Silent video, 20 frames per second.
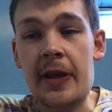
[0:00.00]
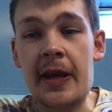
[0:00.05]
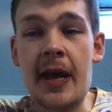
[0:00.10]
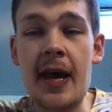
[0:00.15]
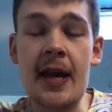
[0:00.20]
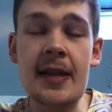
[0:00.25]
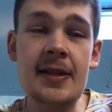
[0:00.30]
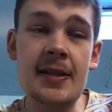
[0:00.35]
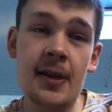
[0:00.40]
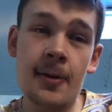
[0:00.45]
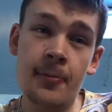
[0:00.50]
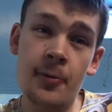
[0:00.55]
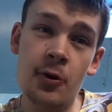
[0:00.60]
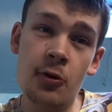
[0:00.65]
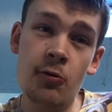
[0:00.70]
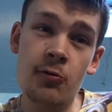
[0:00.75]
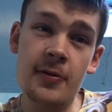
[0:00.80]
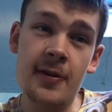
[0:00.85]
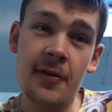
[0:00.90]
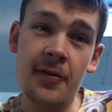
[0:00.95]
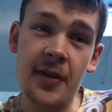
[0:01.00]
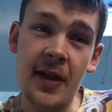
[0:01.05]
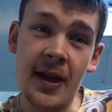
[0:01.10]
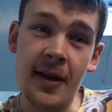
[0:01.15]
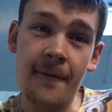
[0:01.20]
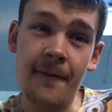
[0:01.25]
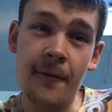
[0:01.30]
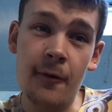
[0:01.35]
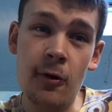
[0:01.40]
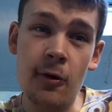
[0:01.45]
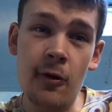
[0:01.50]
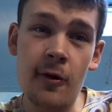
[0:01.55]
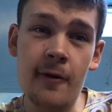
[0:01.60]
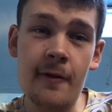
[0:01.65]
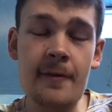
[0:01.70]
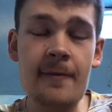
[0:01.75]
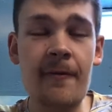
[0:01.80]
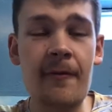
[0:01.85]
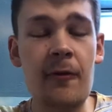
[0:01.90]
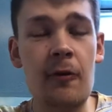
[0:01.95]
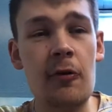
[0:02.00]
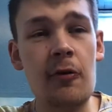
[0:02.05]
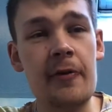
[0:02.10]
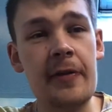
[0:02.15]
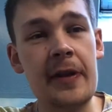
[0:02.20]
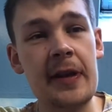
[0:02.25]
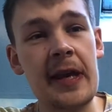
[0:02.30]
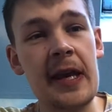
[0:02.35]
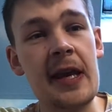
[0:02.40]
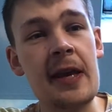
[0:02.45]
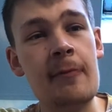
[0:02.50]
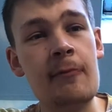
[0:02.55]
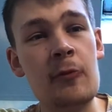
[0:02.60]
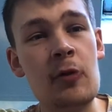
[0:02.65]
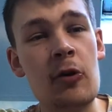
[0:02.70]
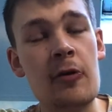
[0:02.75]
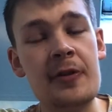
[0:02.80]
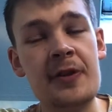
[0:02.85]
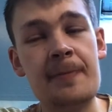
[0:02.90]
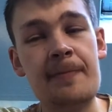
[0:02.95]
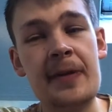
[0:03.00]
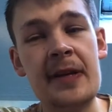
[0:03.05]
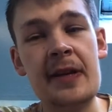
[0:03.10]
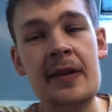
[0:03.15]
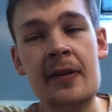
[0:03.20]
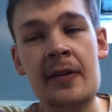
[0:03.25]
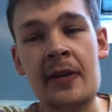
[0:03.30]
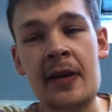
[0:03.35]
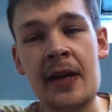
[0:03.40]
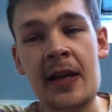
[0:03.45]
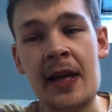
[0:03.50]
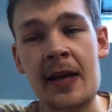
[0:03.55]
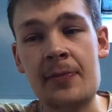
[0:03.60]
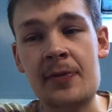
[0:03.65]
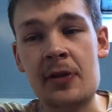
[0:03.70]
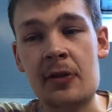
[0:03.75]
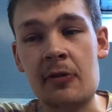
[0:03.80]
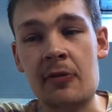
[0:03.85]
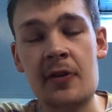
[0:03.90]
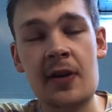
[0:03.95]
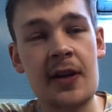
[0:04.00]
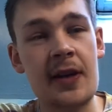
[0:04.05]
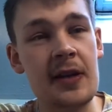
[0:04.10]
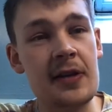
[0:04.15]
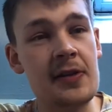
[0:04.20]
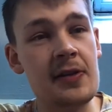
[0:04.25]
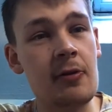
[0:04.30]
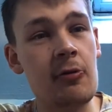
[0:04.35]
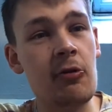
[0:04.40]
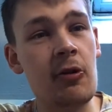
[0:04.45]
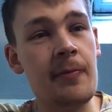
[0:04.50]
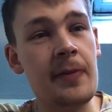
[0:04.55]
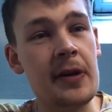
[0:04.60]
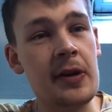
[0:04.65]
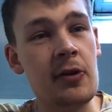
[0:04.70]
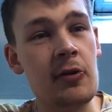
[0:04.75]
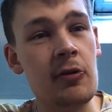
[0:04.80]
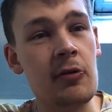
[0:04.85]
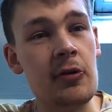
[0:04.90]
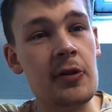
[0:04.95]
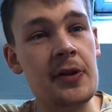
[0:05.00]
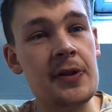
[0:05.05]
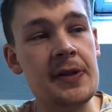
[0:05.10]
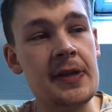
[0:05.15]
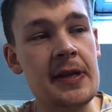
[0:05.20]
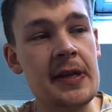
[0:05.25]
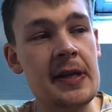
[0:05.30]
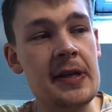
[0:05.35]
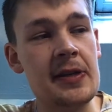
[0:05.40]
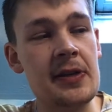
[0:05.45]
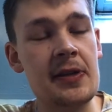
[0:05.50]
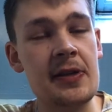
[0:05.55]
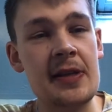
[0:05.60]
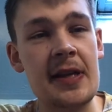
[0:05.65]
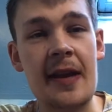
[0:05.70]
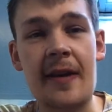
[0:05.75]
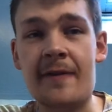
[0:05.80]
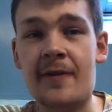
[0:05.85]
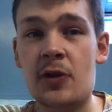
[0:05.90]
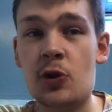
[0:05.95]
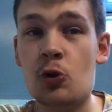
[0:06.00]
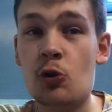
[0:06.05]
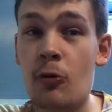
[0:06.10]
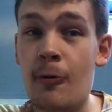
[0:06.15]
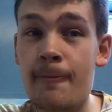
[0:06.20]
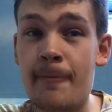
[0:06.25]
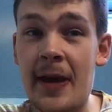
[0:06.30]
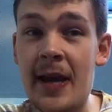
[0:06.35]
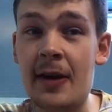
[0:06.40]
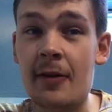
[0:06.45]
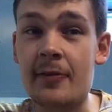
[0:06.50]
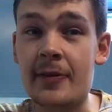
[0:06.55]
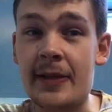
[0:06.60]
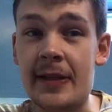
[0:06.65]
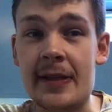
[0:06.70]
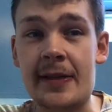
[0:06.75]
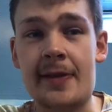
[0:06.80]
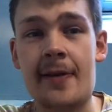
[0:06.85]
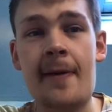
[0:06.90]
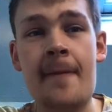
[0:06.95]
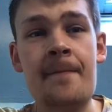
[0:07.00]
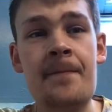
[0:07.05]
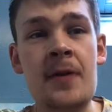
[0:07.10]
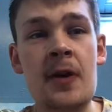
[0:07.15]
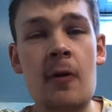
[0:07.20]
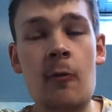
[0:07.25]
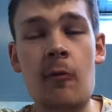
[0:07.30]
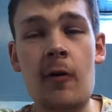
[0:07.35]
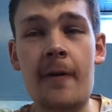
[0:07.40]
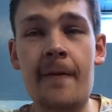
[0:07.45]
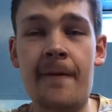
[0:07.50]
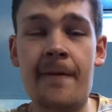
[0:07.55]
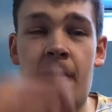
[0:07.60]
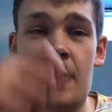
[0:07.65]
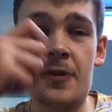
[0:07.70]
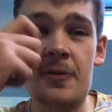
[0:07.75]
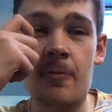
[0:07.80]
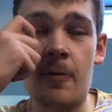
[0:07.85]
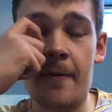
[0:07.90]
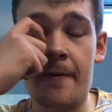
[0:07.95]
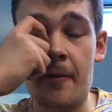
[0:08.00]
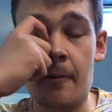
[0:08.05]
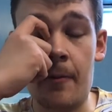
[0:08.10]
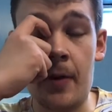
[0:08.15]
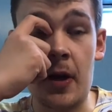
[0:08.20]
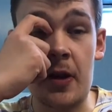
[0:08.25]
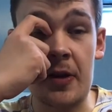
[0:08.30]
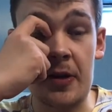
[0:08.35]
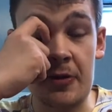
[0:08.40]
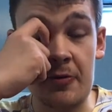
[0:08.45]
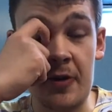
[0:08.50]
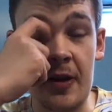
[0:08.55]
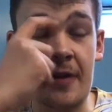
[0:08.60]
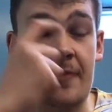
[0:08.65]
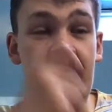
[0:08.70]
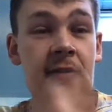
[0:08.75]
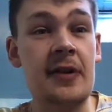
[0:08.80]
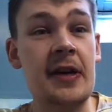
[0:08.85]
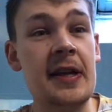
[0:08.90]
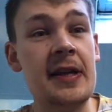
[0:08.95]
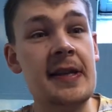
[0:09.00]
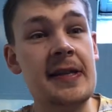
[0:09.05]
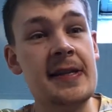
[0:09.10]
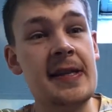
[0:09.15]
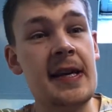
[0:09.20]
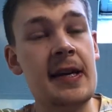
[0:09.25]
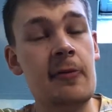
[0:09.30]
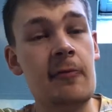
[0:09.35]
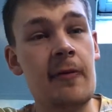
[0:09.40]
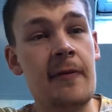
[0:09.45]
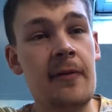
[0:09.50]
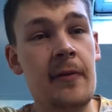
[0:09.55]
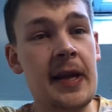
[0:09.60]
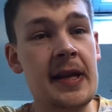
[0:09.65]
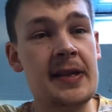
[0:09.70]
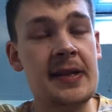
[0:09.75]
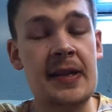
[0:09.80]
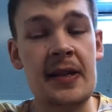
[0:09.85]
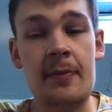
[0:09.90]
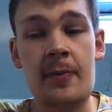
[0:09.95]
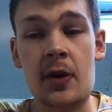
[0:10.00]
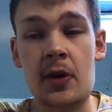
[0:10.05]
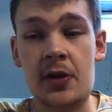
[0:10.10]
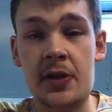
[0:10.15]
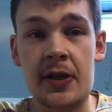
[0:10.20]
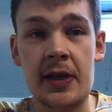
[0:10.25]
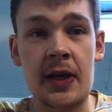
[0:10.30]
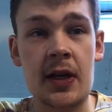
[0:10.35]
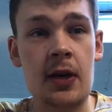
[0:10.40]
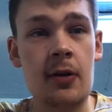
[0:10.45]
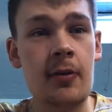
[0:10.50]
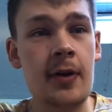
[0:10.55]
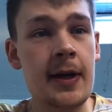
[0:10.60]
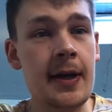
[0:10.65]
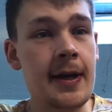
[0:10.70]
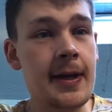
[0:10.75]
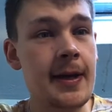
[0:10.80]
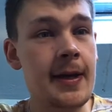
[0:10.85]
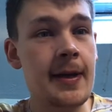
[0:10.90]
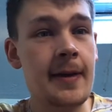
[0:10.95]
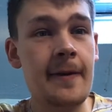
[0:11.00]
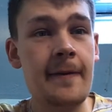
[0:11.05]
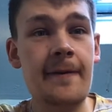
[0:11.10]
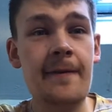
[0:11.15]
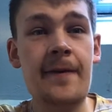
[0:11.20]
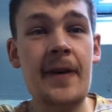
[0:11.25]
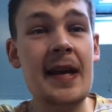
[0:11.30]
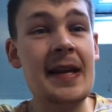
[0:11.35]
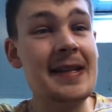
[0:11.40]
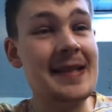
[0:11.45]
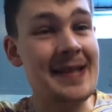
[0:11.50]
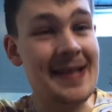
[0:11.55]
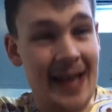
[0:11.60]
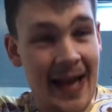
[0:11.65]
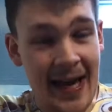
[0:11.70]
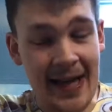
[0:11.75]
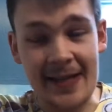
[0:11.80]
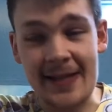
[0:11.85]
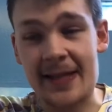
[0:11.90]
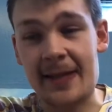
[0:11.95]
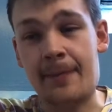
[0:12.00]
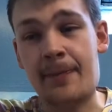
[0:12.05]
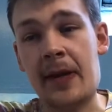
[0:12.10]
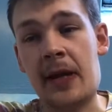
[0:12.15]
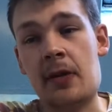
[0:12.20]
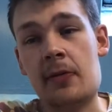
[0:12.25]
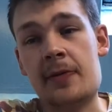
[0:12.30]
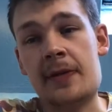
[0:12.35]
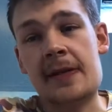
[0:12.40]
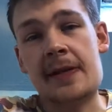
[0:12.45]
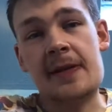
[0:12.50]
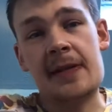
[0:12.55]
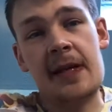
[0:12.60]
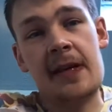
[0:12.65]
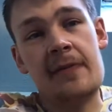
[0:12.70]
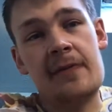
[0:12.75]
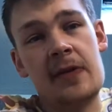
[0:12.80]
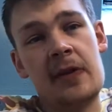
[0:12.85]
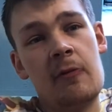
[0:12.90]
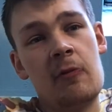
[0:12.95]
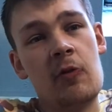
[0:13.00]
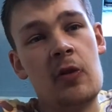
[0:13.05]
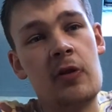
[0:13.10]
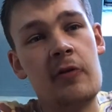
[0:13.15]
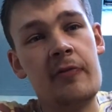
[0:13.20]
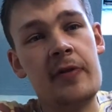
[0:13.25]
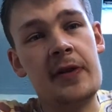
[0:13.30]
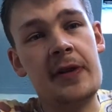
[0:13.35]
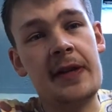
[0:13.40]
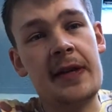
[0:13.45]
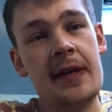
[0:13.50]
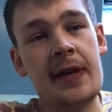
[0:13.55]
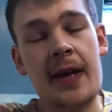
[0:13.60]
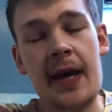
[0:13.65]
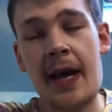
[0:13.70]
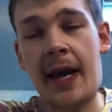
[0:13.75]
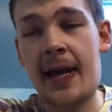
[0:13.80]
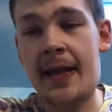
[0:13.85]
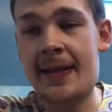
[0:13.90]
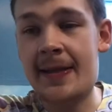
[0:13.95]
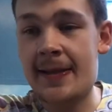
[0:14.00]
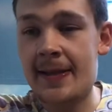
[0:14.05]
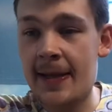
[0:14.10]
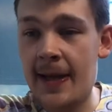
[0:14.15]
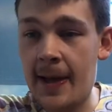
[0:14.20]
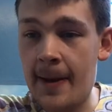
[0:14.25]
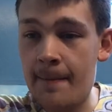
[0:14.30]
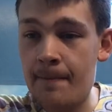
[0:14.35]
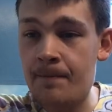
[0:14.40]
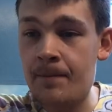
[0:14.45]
they had Tim Krul to thank for the game not being an absolute cricket score, because he saved 2 penalties. First one from Marcus Rashford and the second one from Anthony Martial. Fantastic penalty saves they were, really. And